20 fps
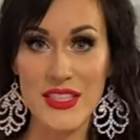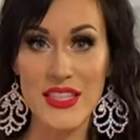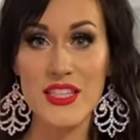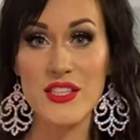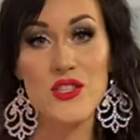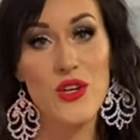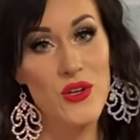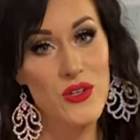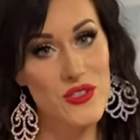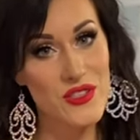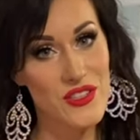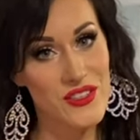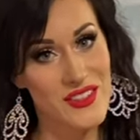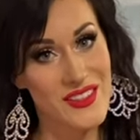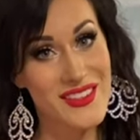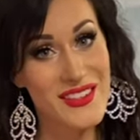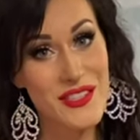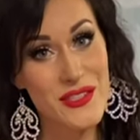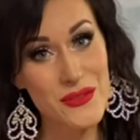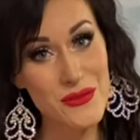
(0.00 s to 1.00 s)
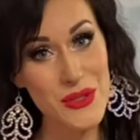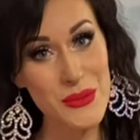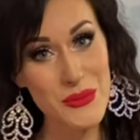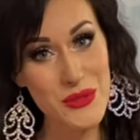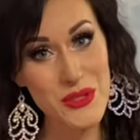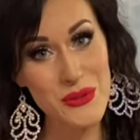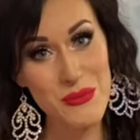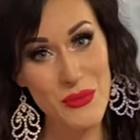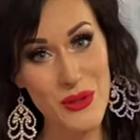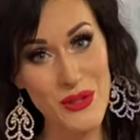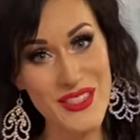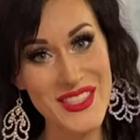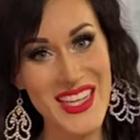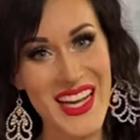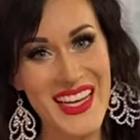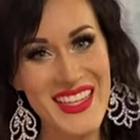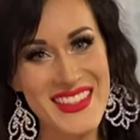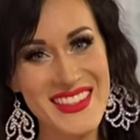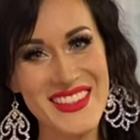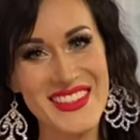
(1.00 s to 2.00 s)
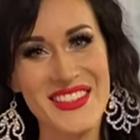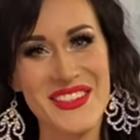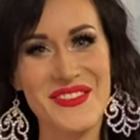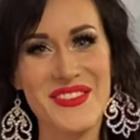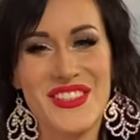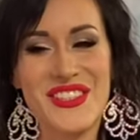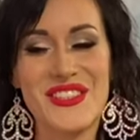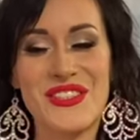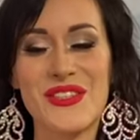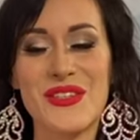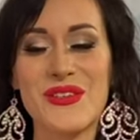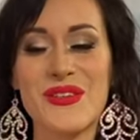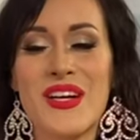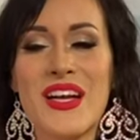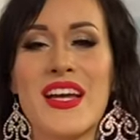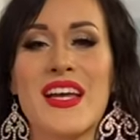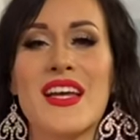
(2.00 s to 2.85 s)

It's also in the description box under the video